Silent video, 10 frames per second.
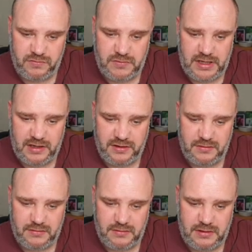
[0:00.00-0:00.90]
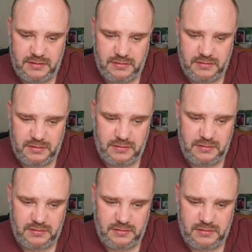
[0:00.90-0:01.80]
deal of
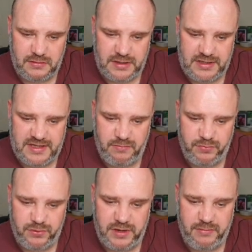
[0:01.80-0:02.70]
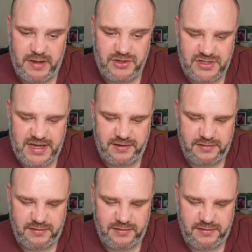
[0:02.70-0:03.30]
their team pretty much dead.